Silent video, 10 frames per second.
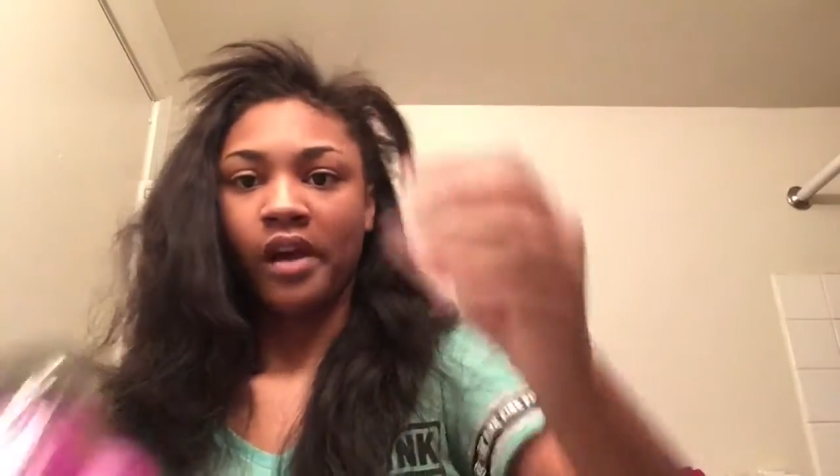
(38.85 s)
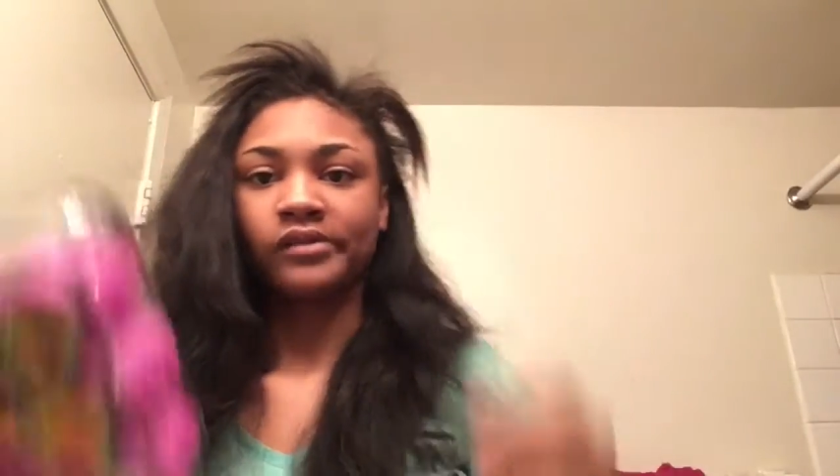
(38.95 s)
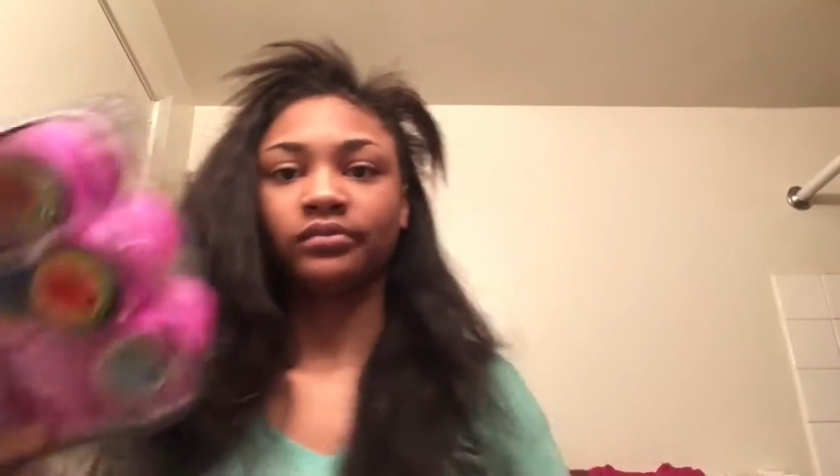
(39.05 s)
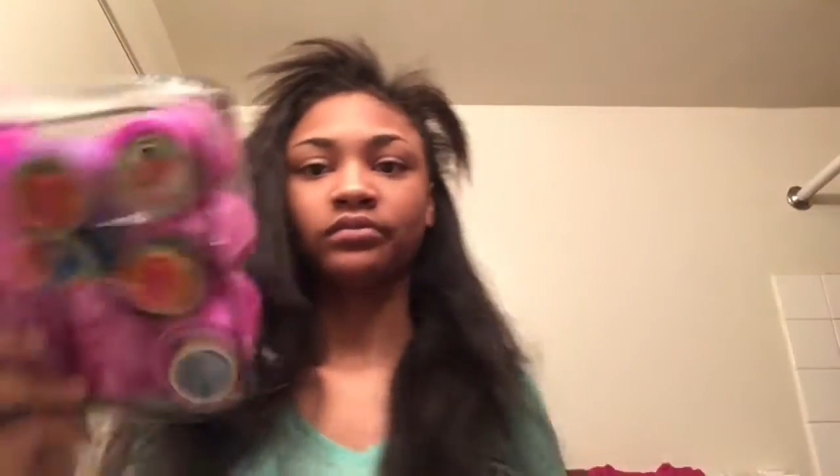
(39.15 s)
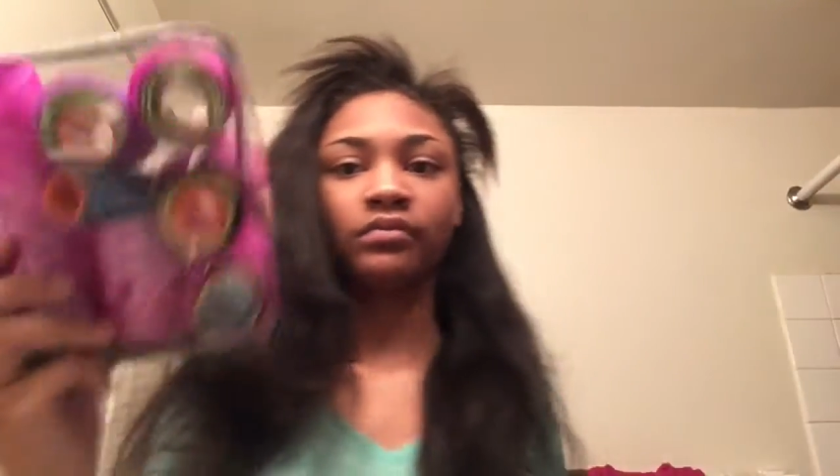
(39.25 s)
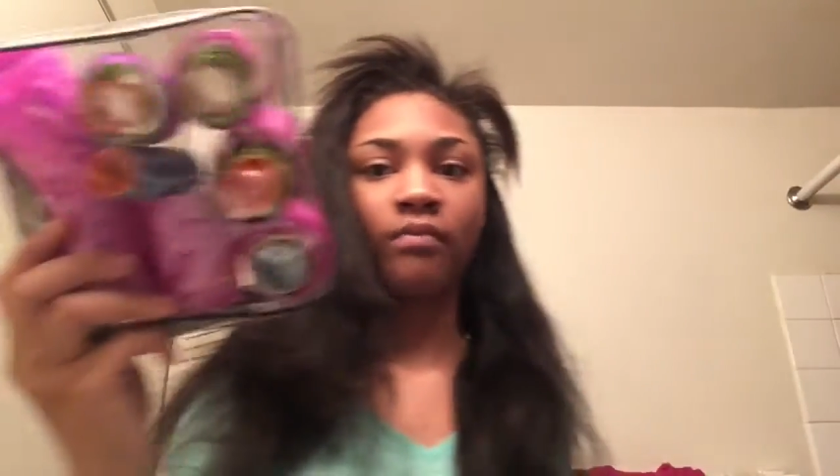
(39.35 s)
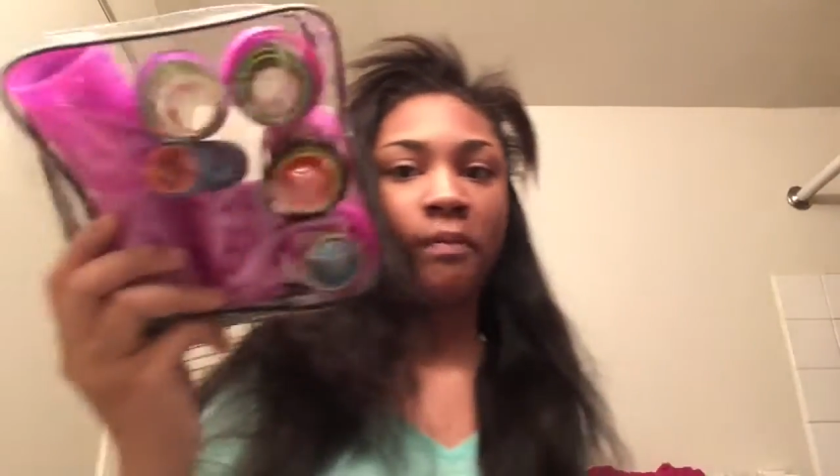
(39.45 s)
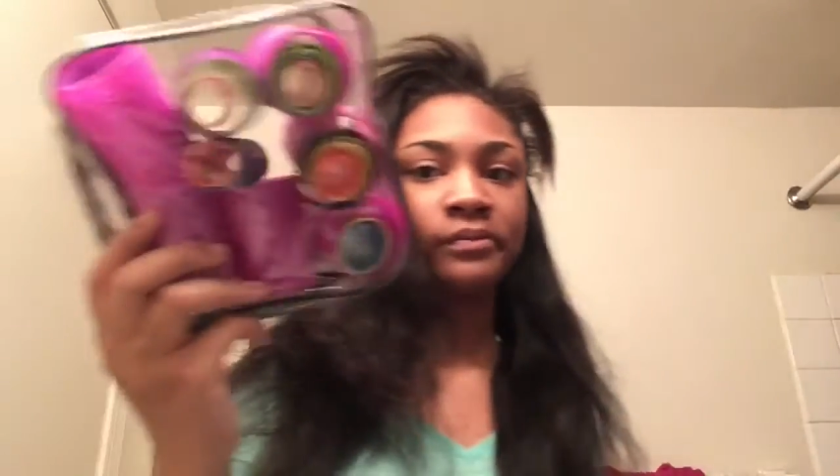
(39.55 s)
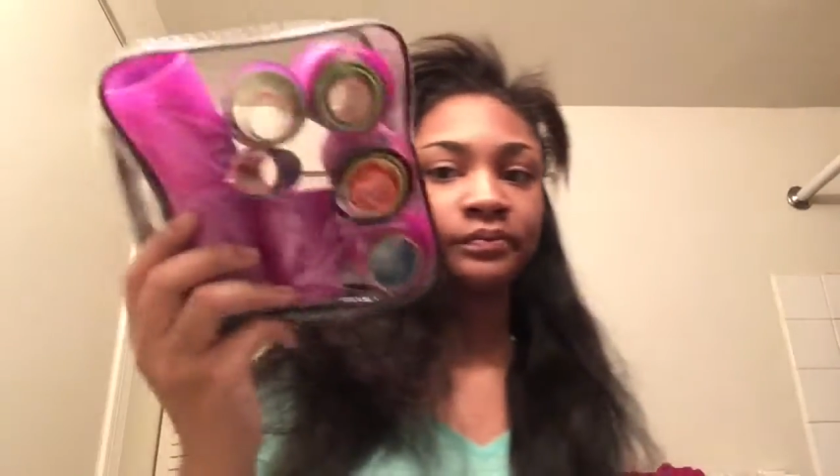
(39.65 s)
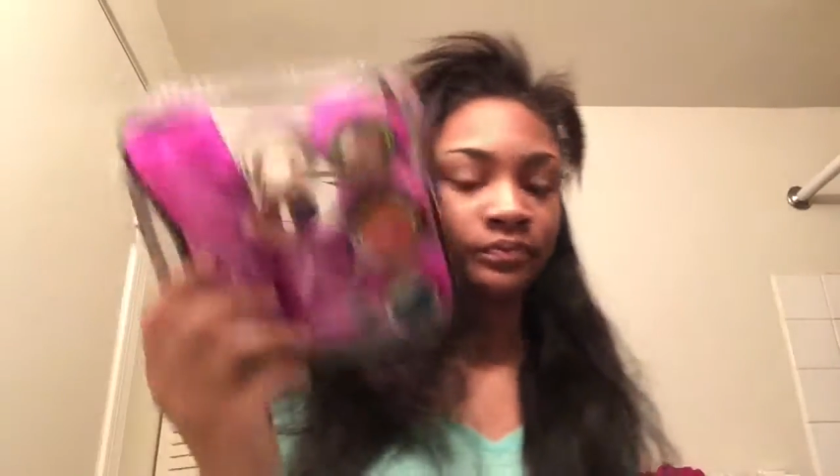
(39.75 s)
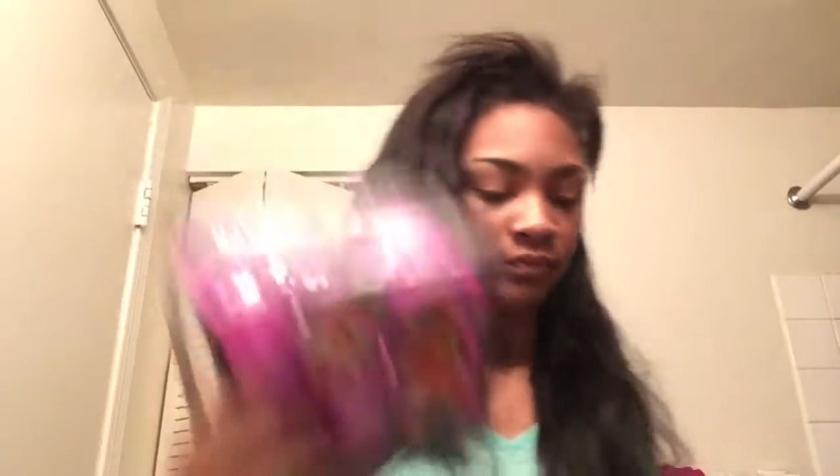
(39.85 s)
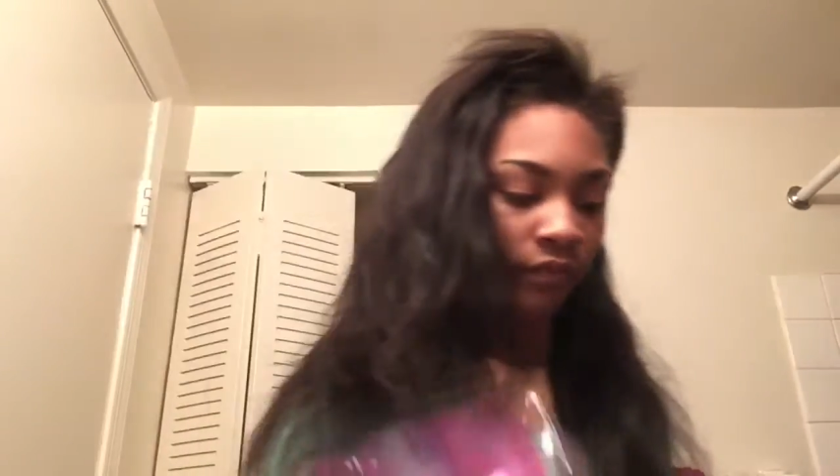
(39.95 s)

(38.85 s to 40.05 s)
hairpins,